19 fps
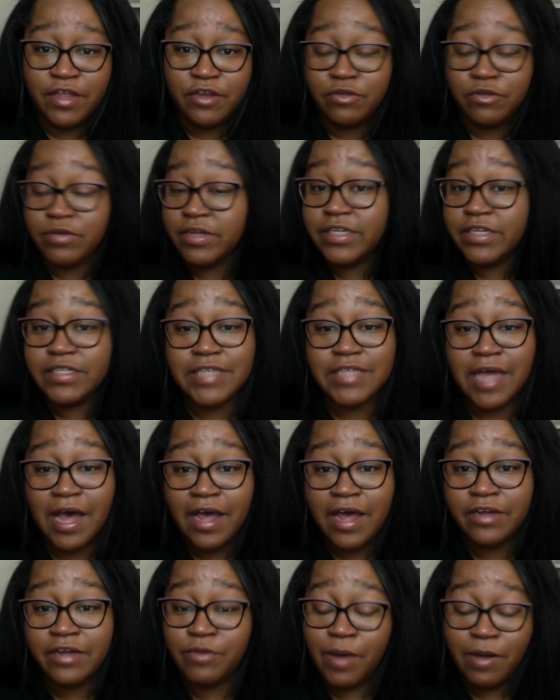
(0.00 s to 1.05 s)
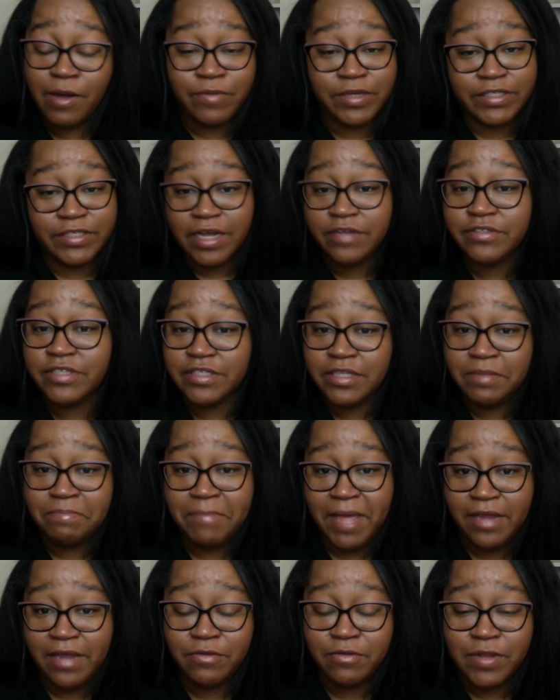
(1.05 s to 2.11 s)
then you can decide, do I reach out to them
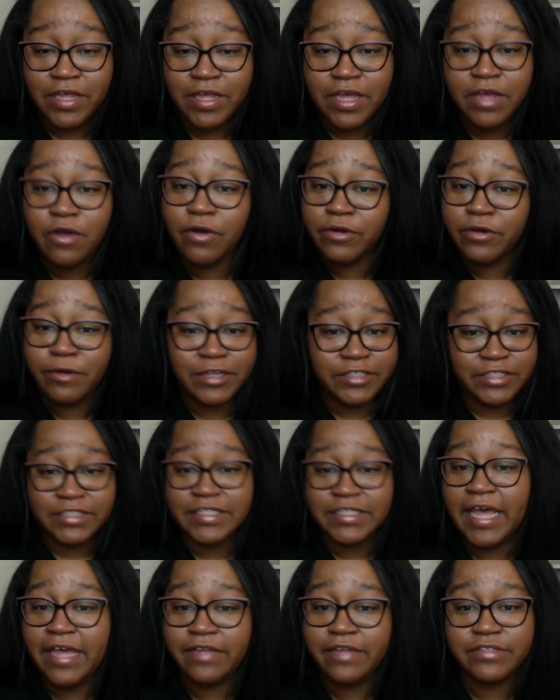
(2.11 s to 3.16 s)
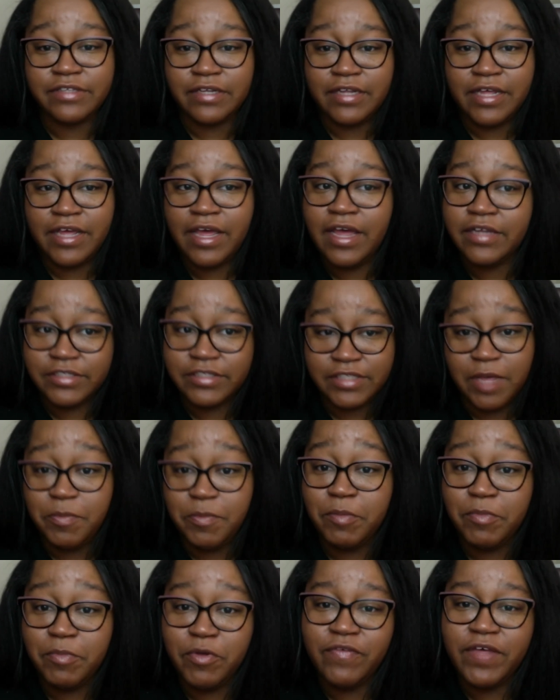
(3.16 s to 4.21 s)
manually or do I just cancel it and just
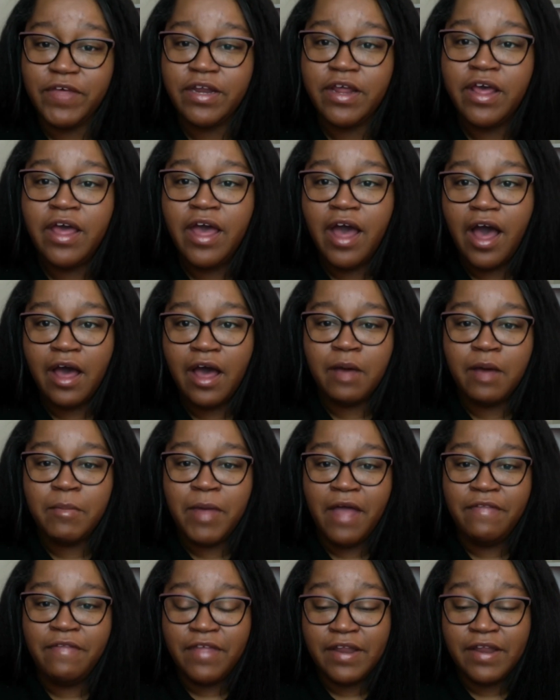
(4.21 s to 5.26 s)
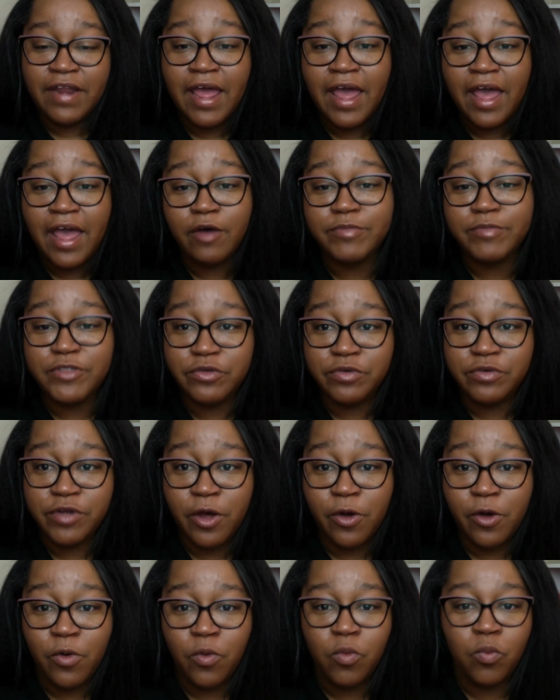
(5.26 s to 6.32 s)
keep it moving? And then that helps you
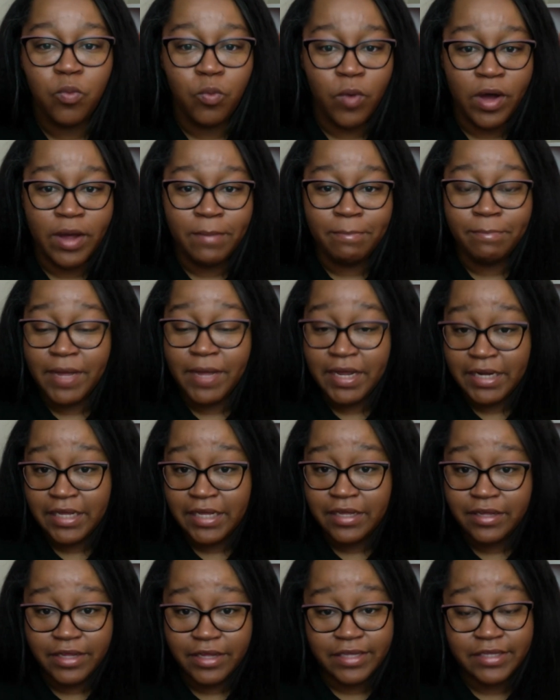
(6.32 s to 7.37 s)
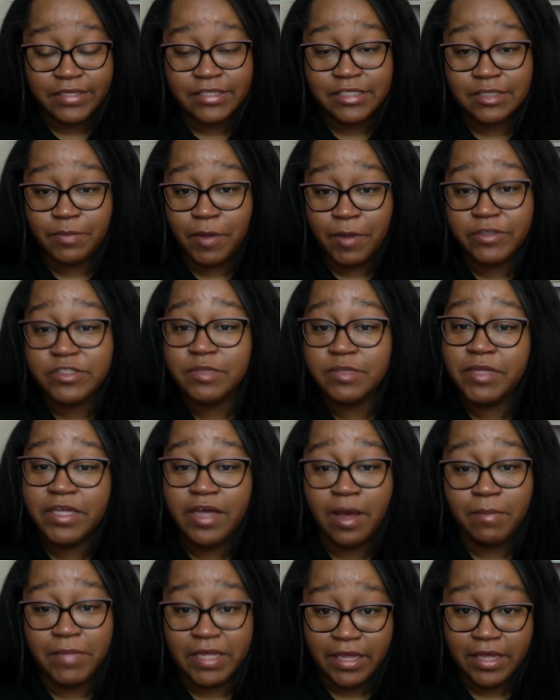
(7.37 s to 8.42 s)
know what money is supposed to be
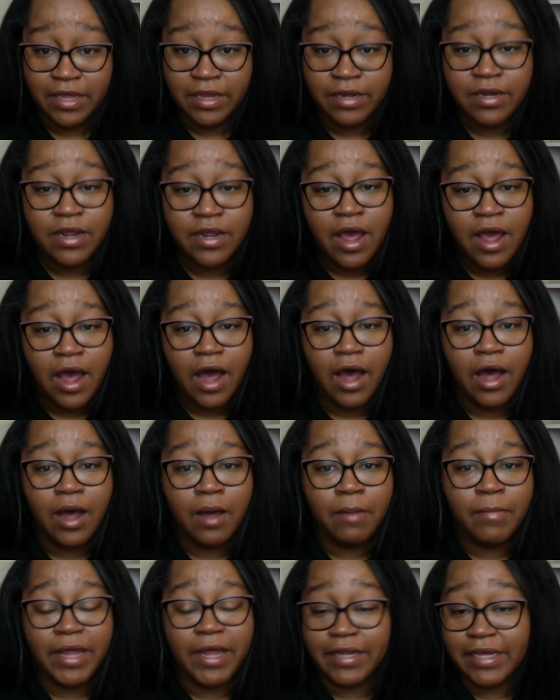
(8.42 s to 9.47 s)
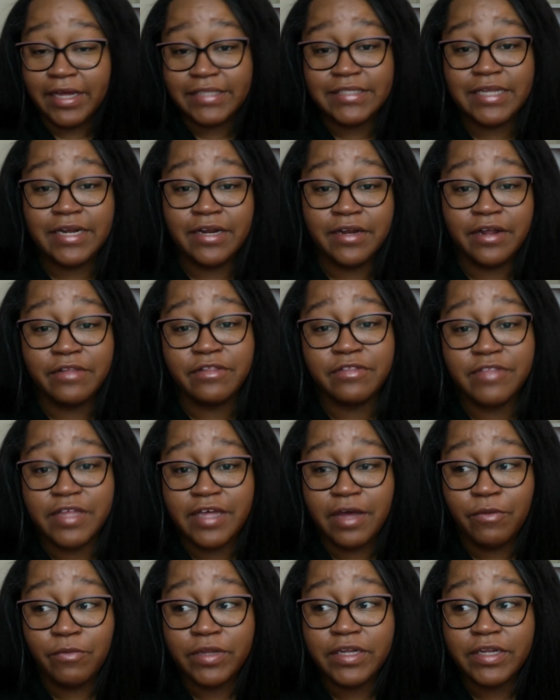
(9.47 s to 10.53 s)
coming in. And like I said, another
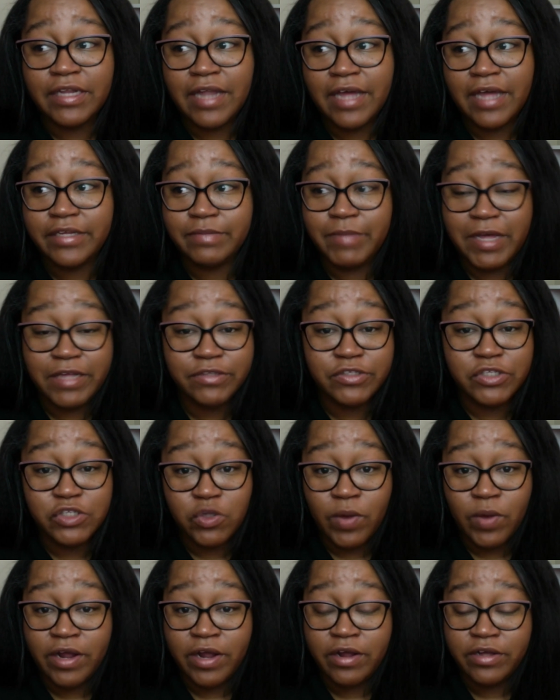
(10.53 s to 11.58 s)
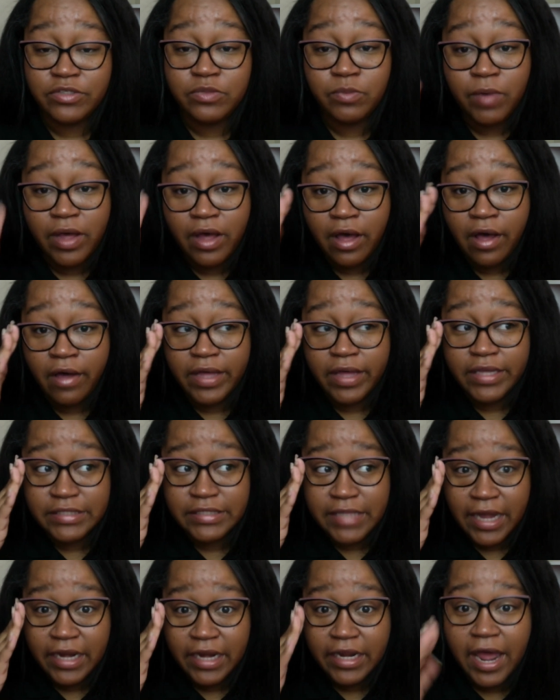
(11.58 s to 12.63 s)
thing I really like about Square as well
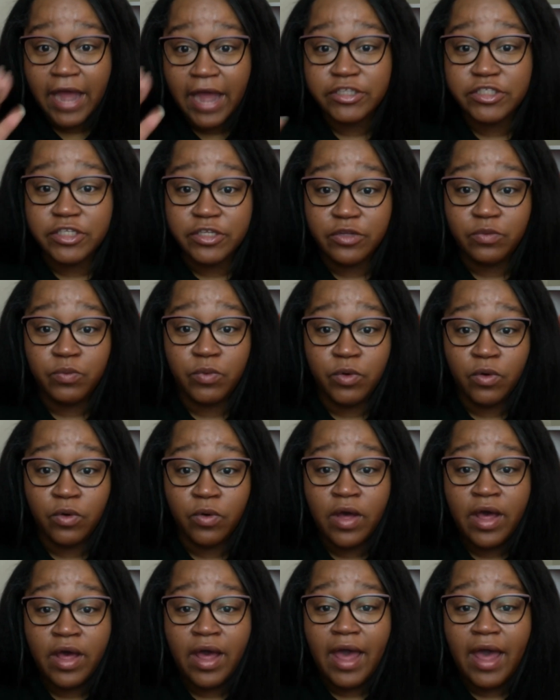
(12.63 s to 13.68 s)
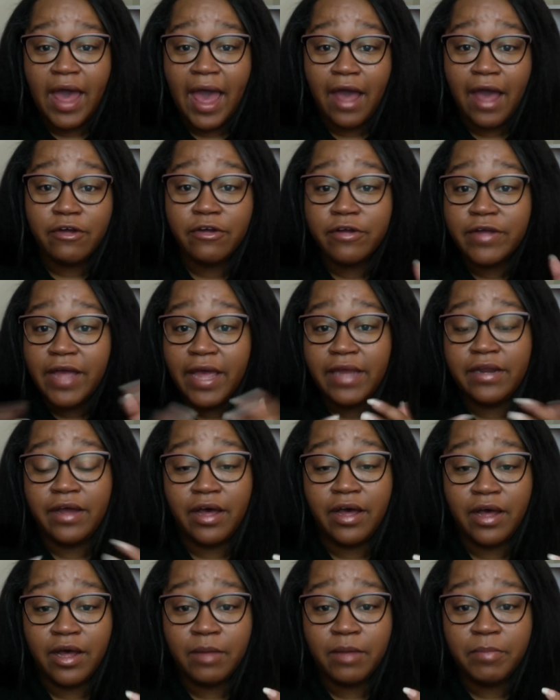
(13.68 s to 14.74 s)
is that it actually will aggregate
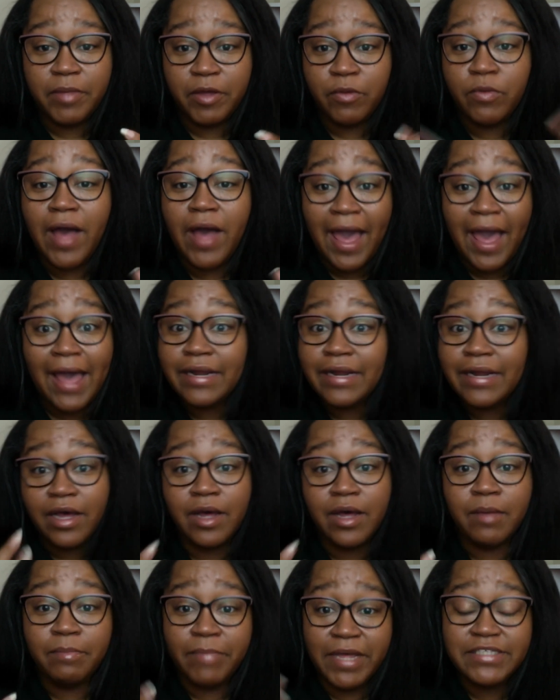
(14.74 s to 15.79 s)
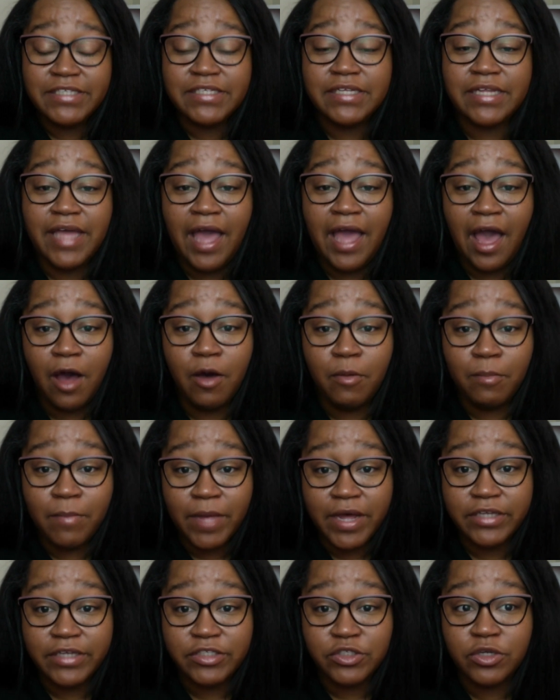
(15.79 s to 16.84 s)
up, it will add up basically how
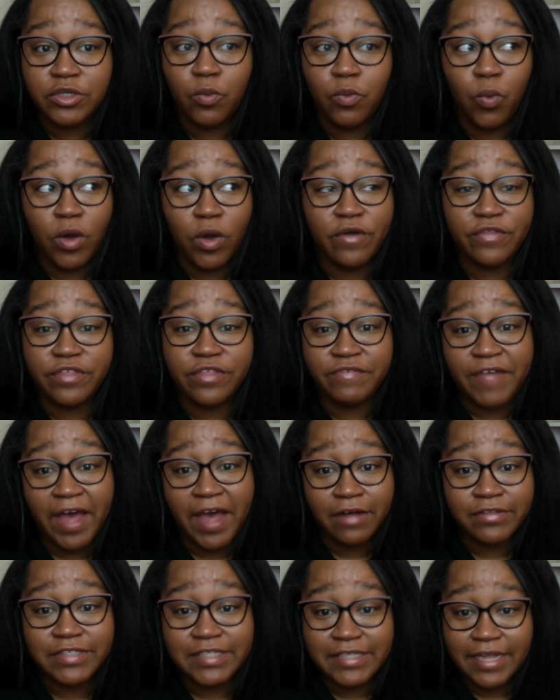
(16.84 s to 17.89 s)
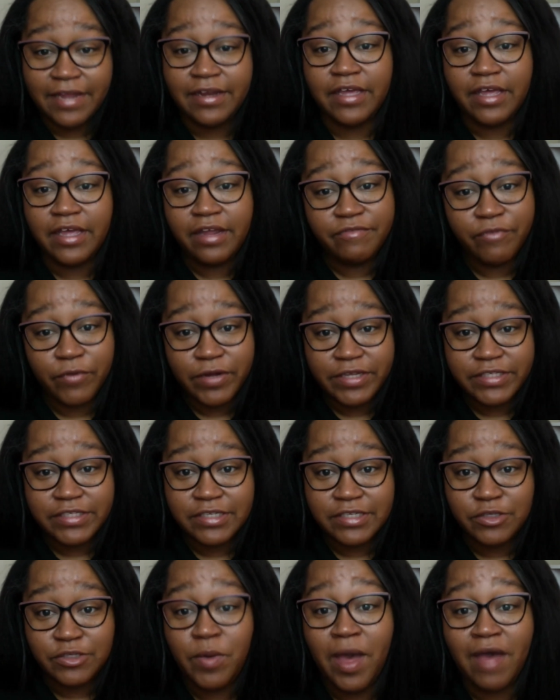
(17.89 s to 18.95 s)
much worth of outstanding
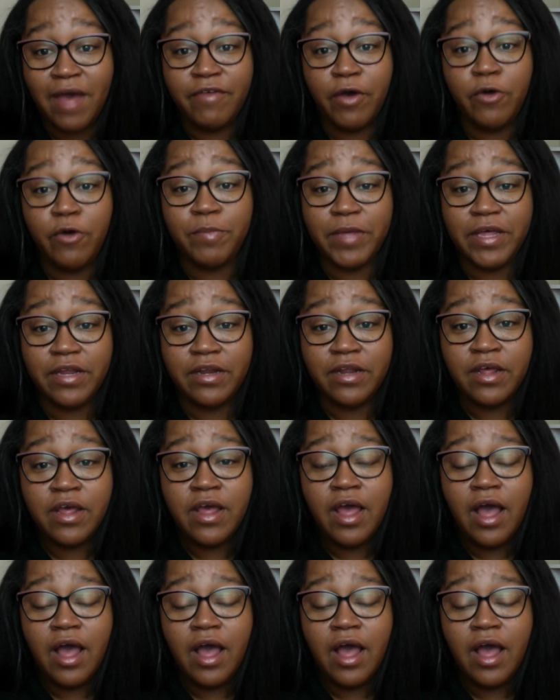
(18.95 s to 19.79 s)
invoices you have open.